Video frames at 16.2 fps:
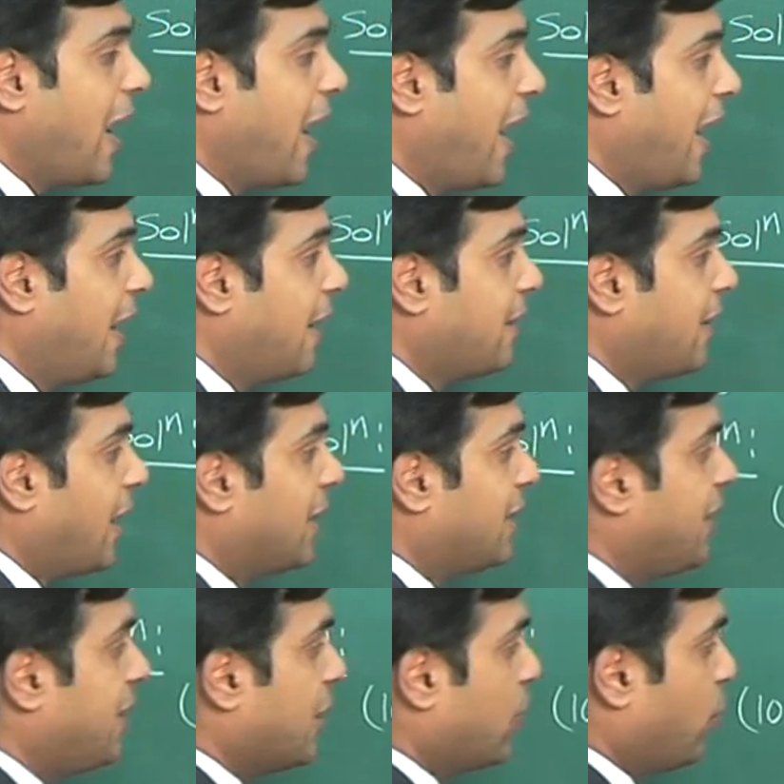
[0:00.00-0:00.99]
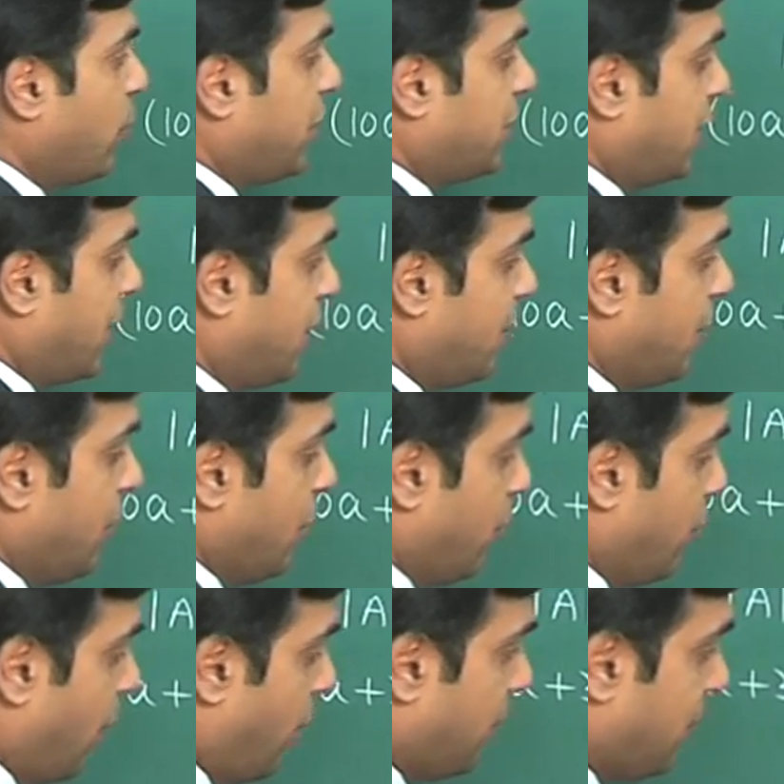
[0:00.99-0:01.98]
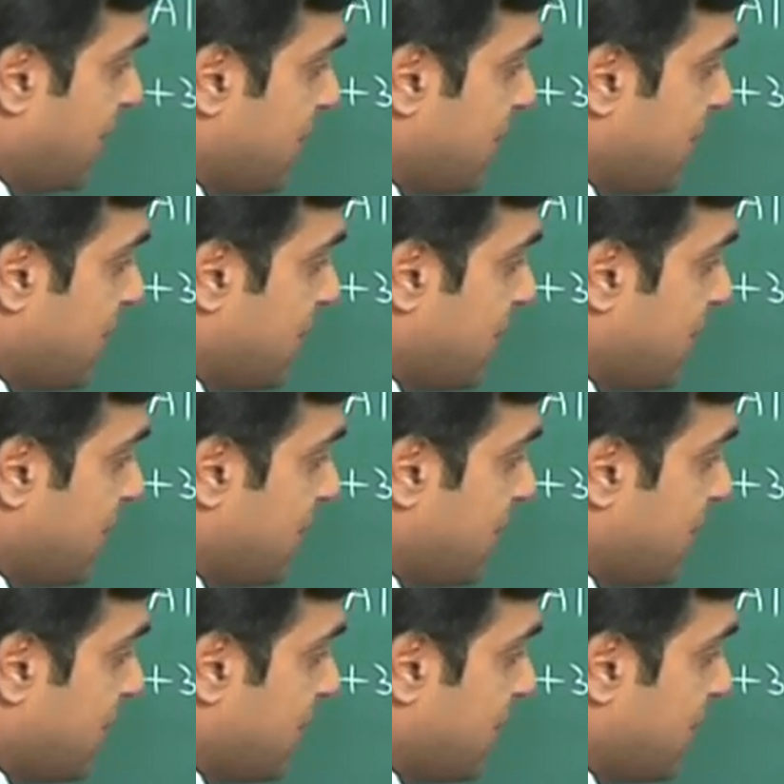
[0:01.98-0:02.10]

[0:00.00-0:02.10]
and the other equation from